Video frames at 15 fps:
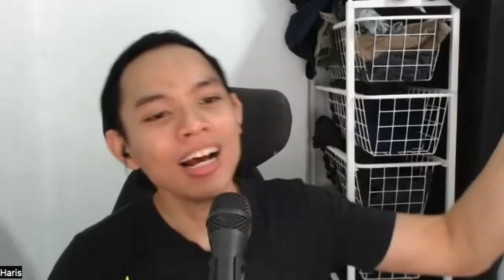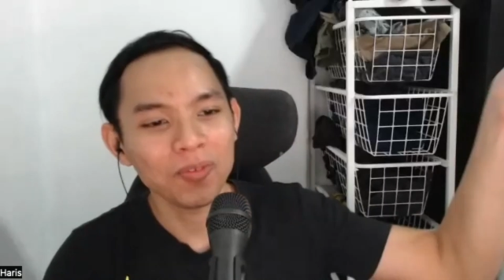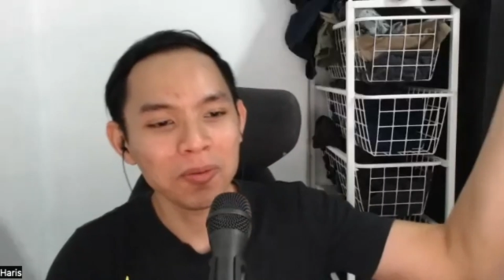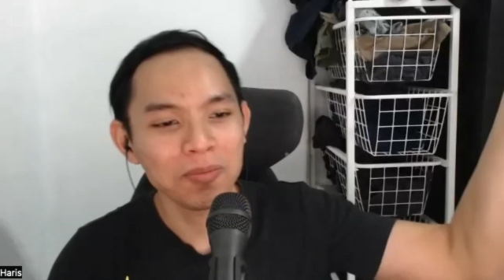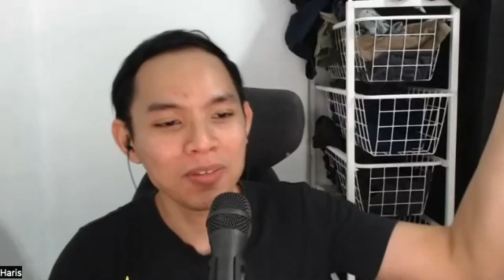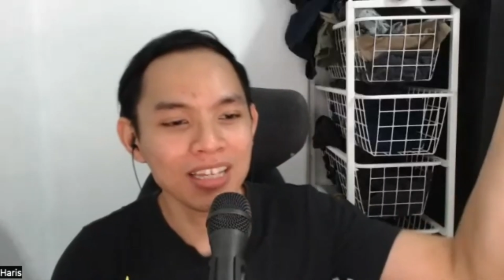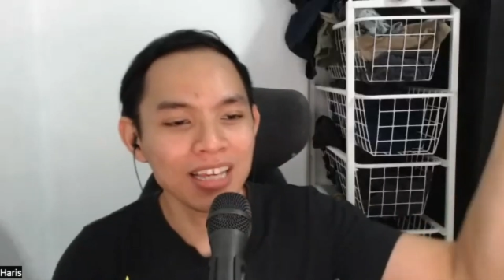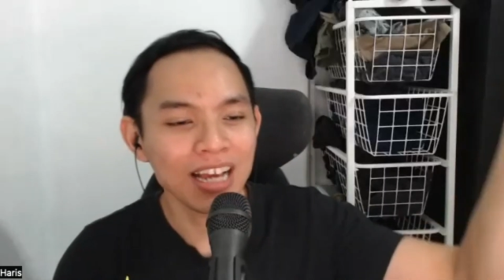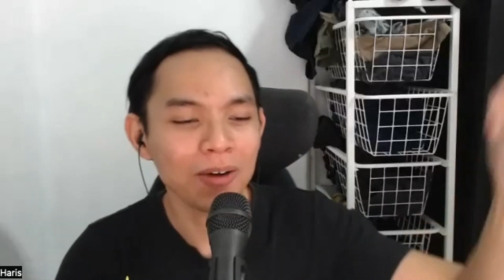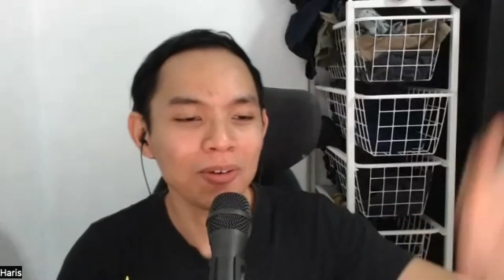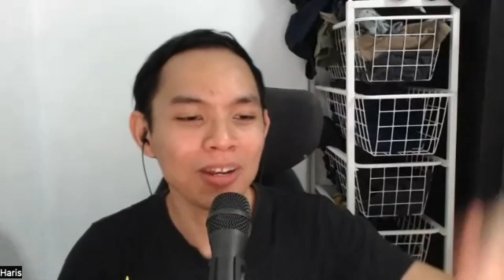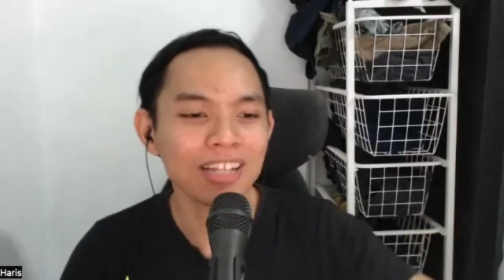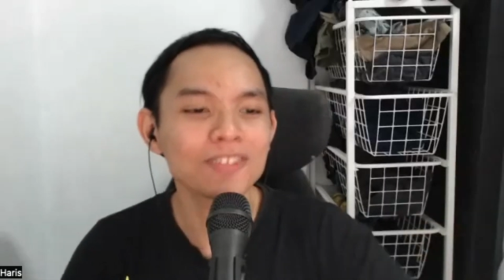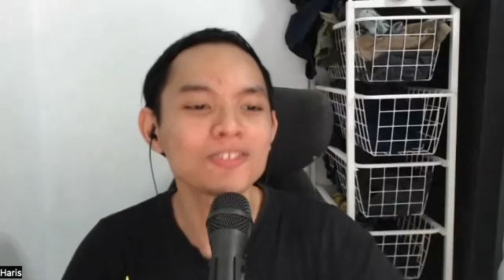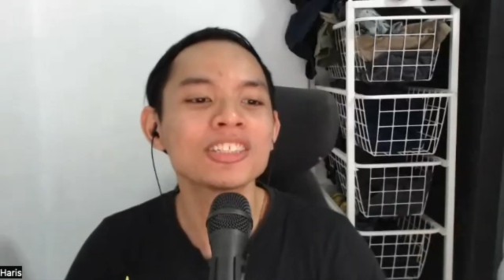for me, I would
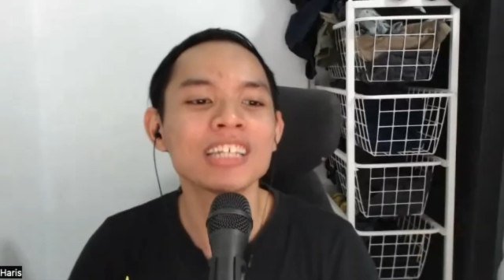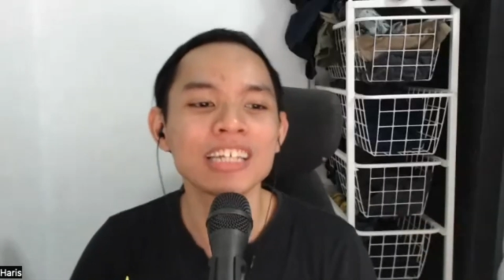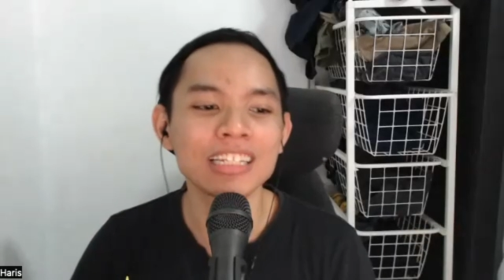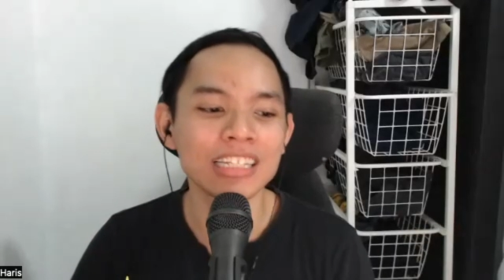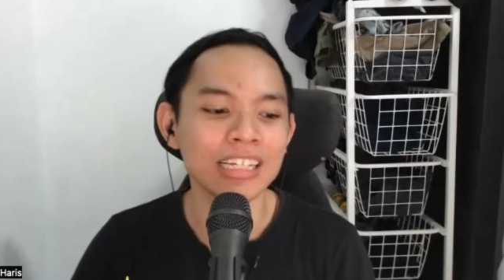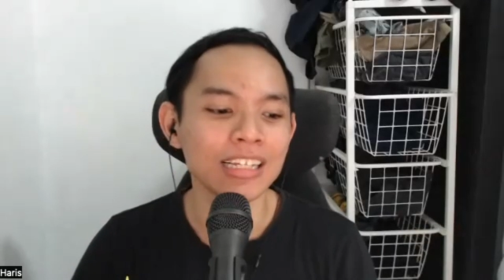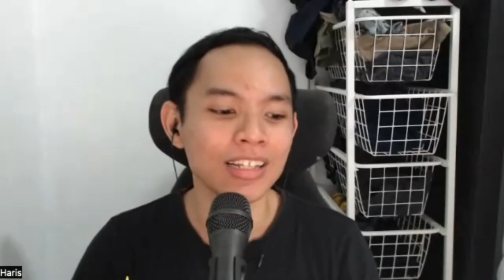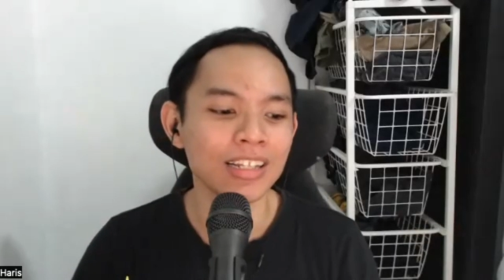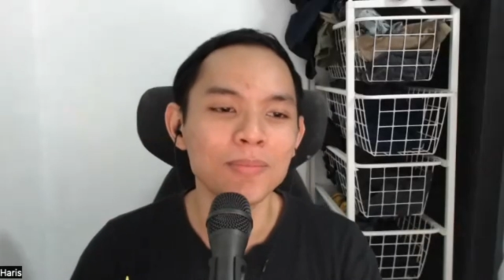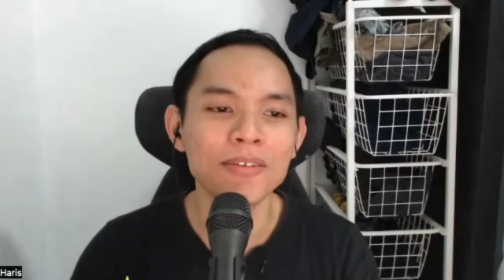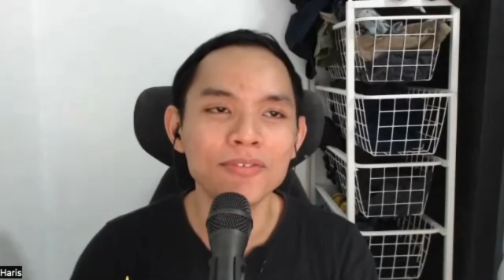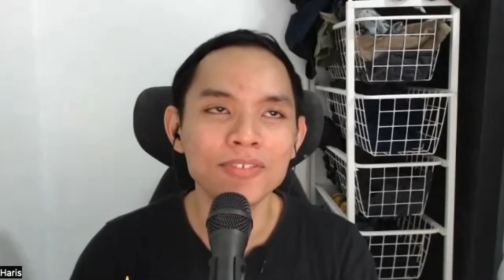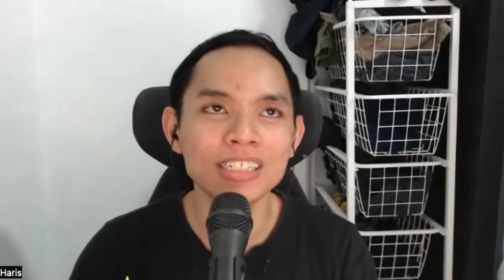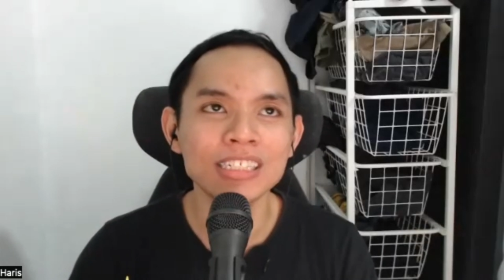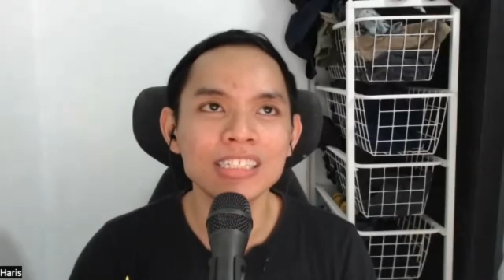like to share that my
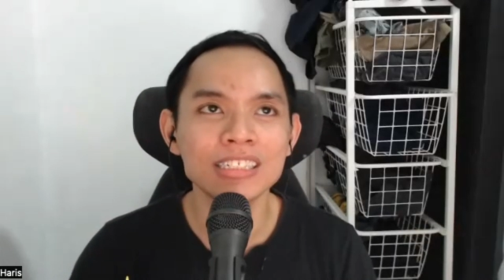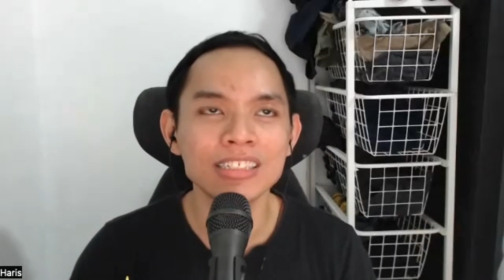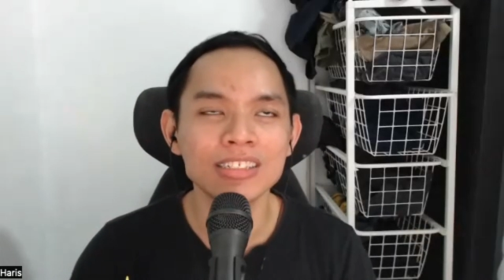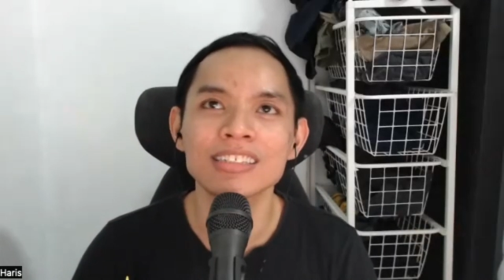first